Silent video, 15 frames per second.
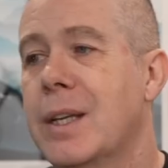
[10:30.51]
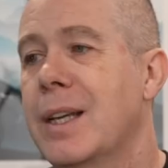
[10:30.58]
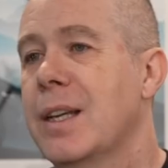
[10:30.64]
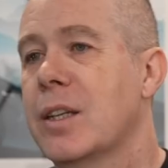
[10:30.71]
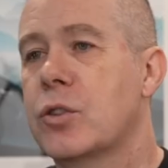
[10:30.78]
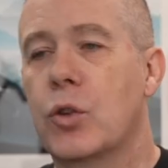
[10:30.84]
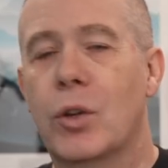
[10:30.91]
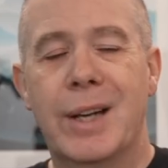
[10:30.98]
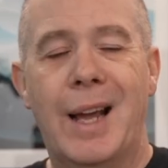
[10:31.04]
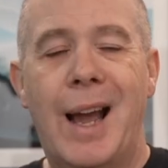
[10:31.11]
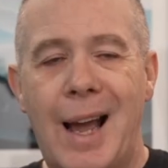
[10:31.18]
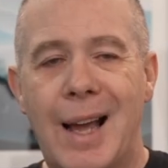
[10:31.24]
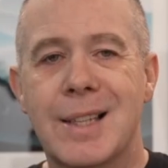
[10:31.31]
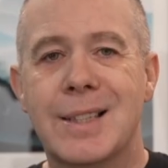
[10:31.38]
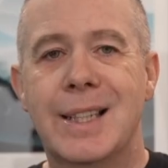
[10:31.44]
It's not
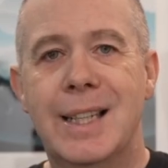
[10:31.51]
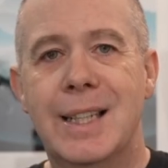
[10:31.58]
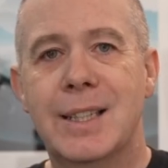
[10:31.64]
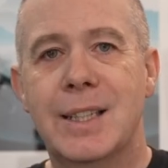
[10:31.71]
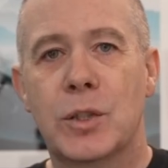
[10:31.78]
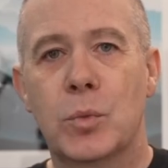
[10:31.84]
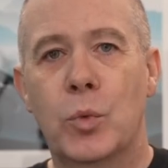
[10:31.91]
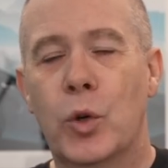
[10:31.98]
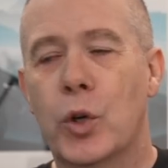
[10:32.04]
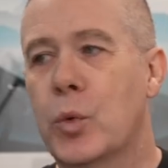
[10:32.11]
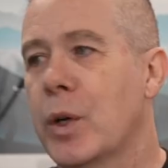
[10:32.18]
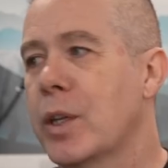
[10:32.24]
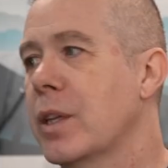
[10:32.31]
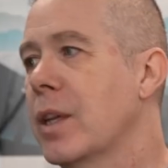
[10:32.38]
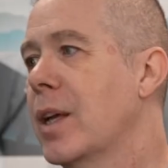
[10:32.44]
as easy to work
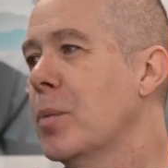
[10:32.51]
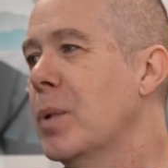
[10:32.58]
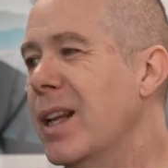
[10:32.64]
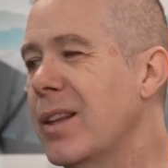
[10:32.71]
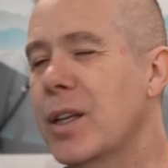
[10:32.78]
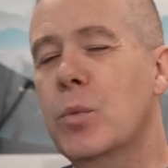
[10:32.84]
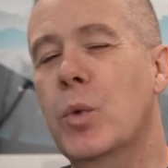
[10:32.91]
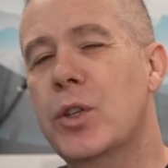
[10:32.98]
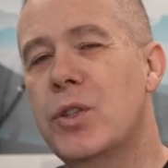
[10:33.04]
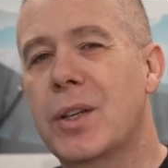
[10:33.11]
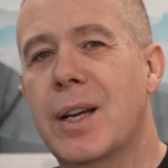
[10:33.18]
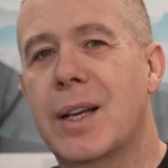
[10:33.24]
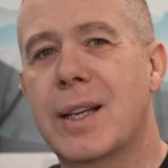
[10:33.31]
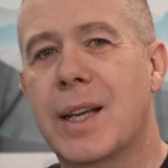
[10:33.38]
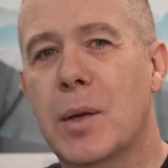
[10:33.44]
with, but I think once you
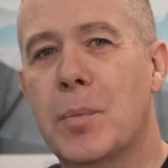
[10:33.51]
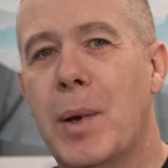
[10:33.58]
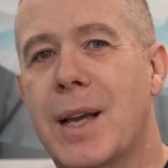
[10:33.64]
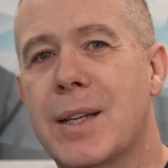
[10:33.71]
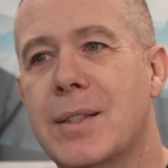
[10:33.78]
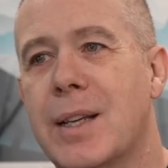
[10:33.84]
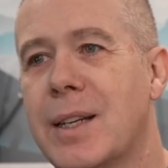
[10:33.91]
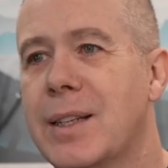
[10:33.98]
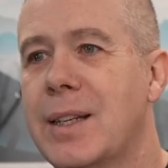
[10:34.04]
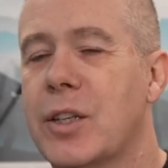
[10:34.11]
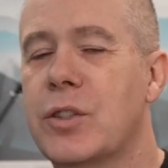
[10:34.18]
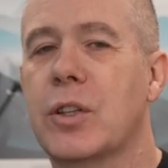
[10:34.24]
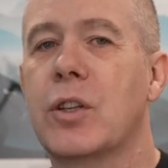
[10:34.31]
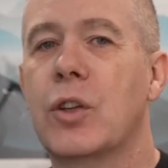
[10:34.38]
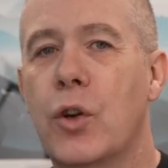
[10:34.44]
kind of get past that
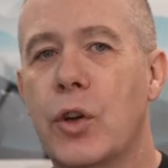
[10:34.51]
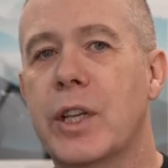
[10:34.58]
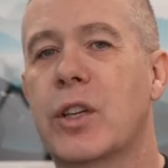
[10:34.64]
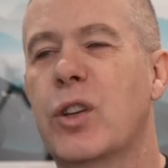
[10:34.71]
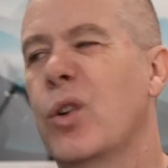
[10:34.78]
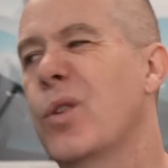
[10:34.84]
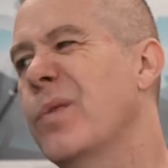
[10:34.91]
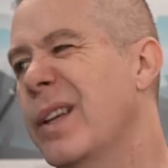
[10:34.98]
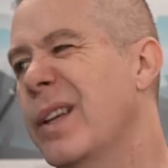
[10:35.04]
initial learning curve,